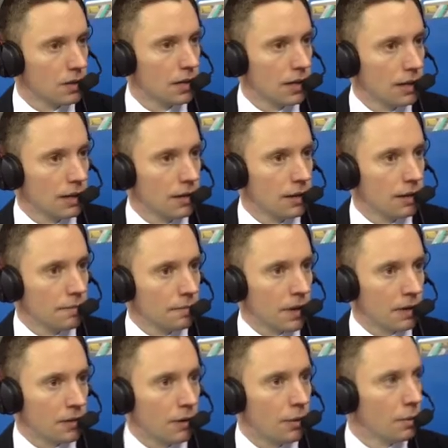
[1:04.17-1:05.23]

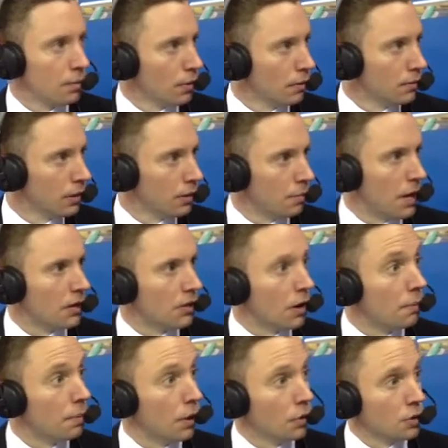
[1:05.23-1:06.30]
I thought we improved a little bit. I
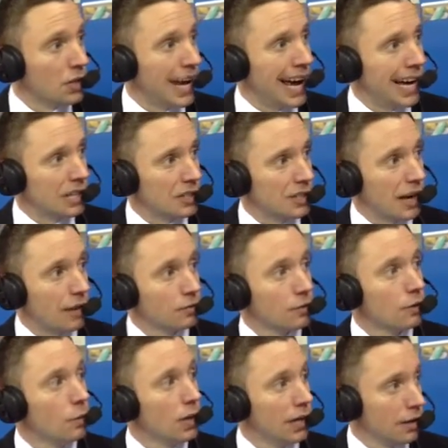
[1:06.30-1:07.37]
thought our post action after
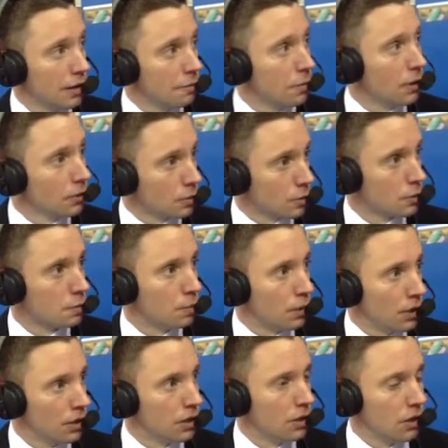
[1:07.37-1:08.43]
it went into the post was
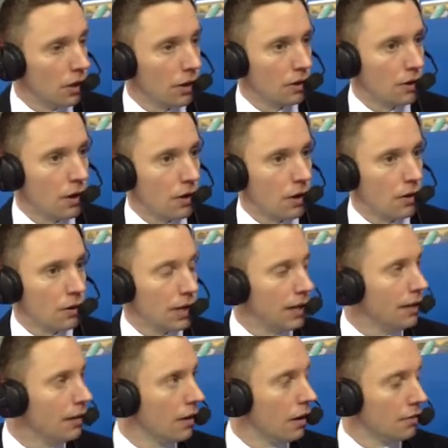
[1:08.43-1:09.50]
pretty good, cutting hard,
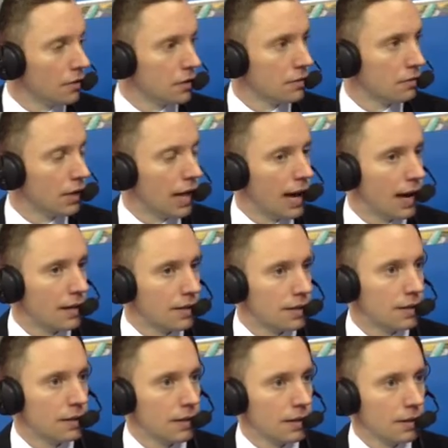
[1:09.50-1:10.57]
getting the offensive glass.
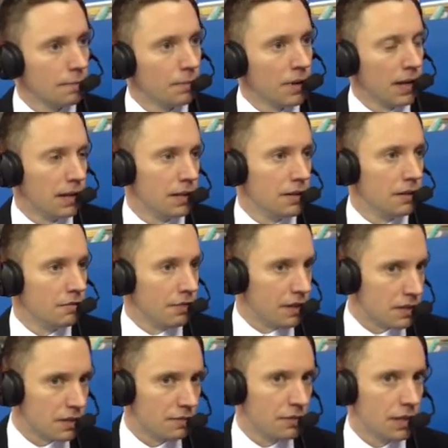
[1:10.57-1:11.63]
And then
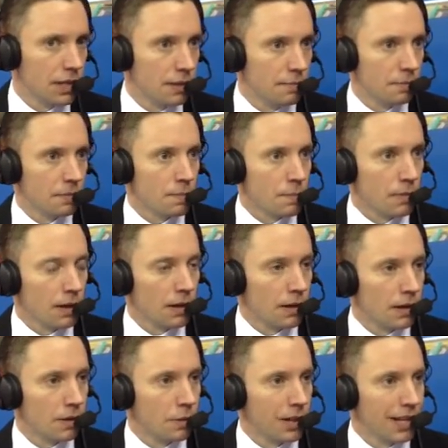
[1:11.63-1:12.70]
defensively,
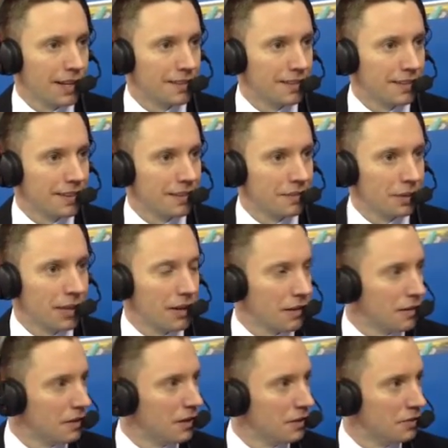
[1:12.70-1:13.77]
we let 32,
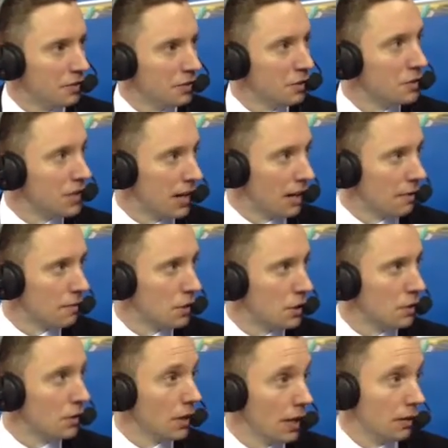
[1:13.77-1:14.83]
who's actually
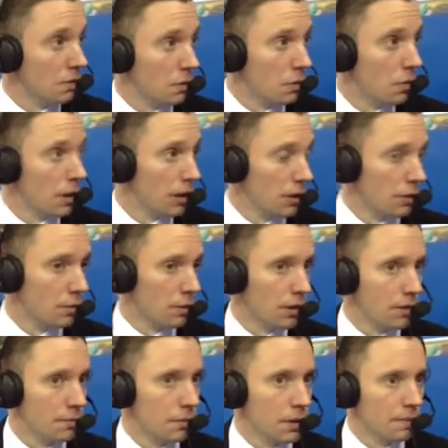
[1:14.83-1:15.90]
shooting, a really good
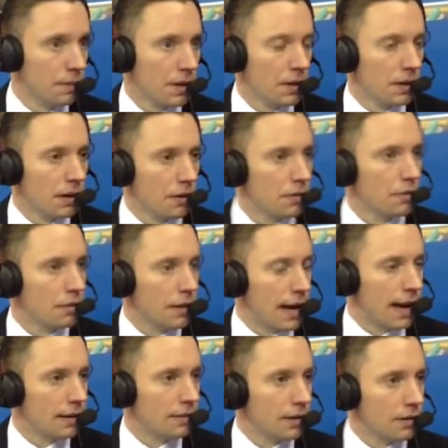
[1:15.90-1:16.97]
rhythm. But other than
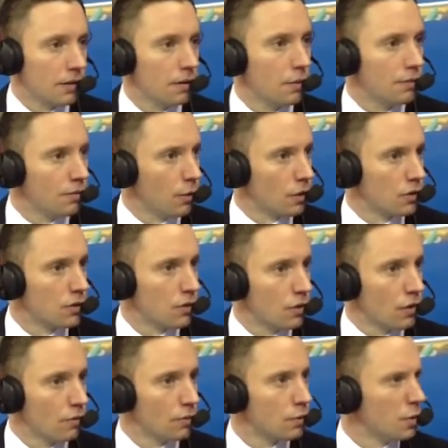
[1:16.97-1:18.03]
that, I thought we forced
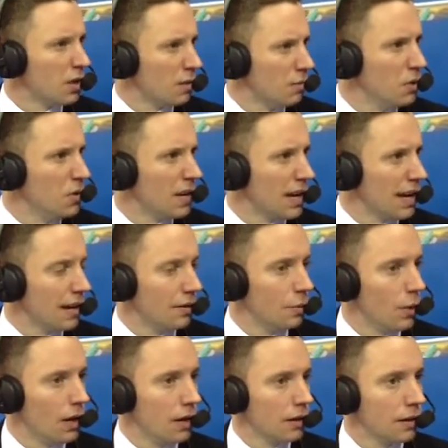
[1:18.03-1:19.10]
to communicate
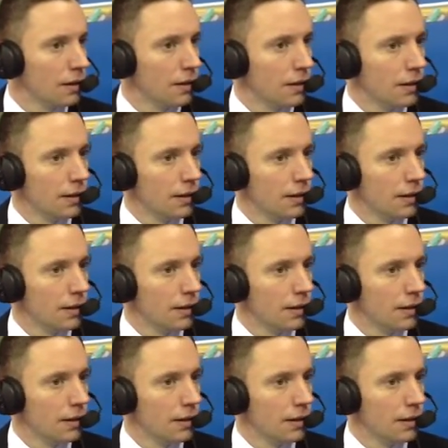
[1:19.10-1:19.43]
as well.